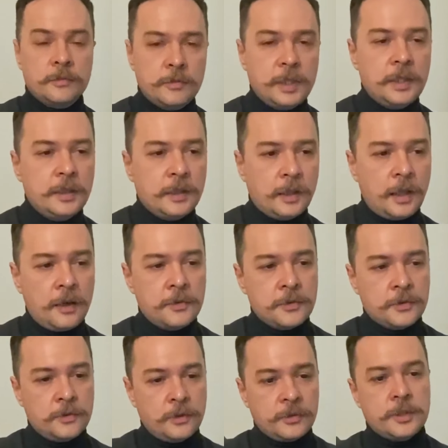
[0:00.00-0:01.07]
It really allows
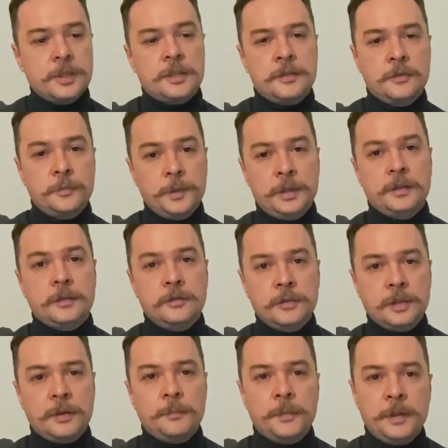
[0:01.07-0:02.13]
you not just to build a
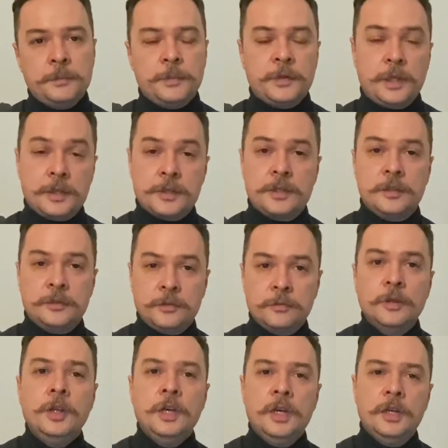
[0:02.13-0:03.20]
good campaign, but actually to